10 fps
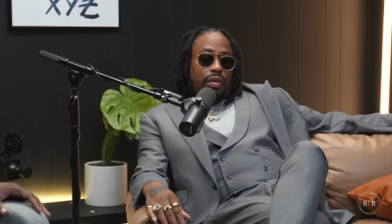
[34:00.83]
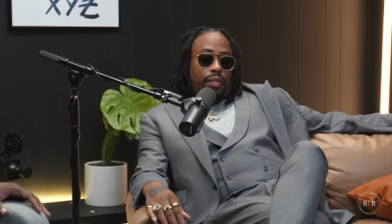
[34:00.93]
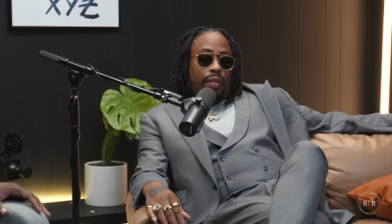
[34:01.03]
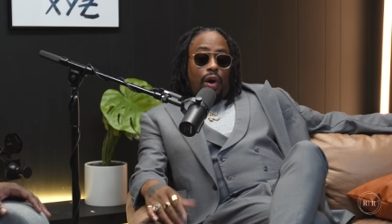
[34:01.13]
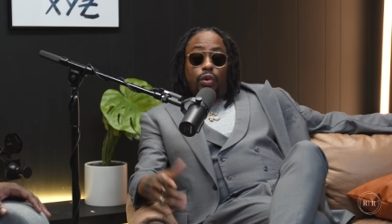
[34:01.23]

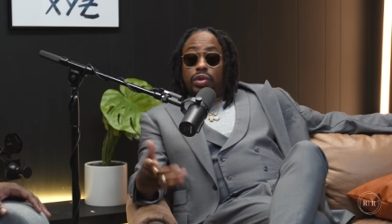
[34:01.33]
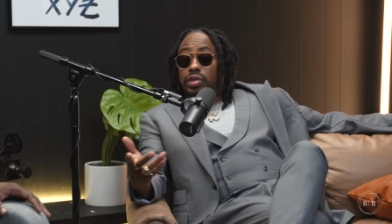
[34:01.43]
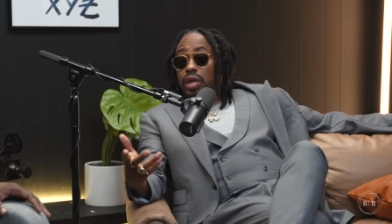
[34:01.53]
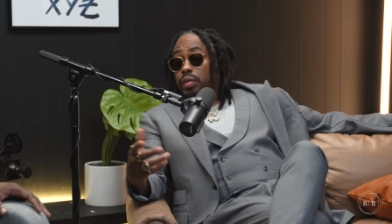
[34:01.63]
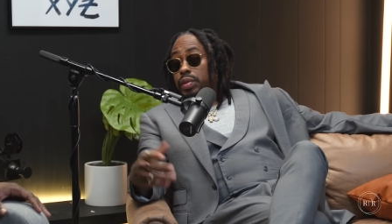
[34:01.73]
My oldest
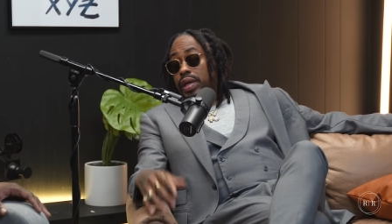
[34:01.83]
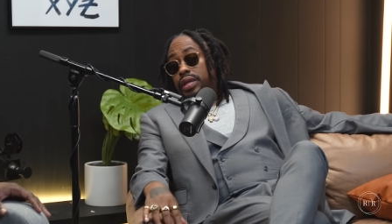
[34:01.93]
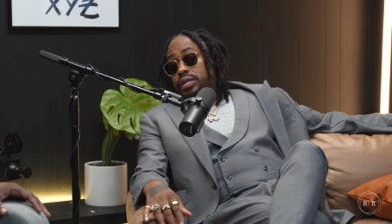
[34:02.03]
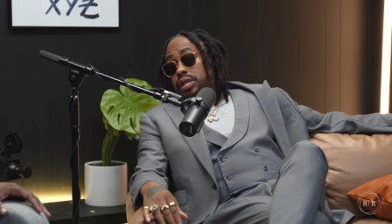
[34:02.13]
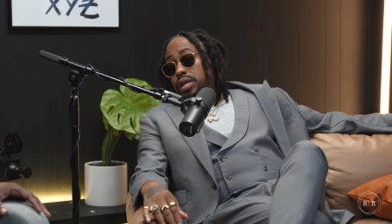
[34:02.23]
son will be
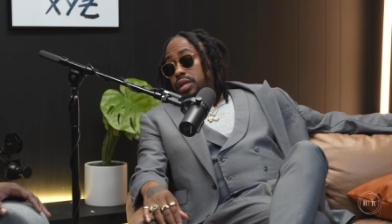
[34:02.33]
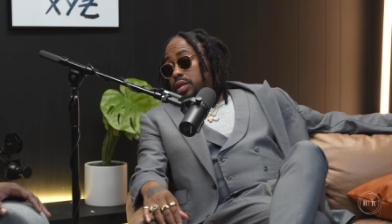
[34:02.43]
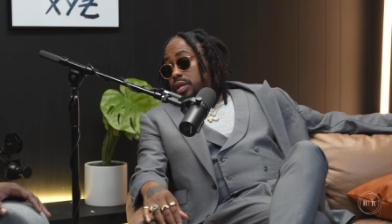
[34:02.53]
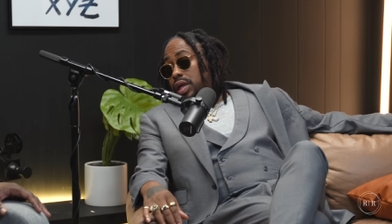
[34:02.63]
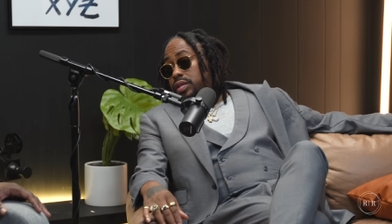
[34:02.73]
18
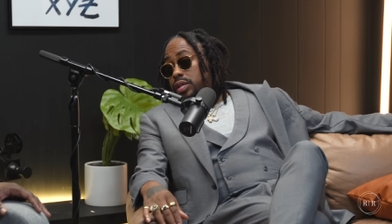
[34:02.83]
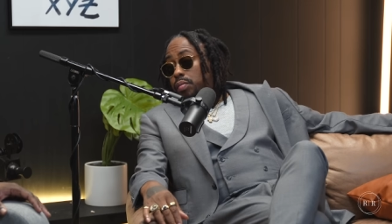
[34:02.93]
in less than a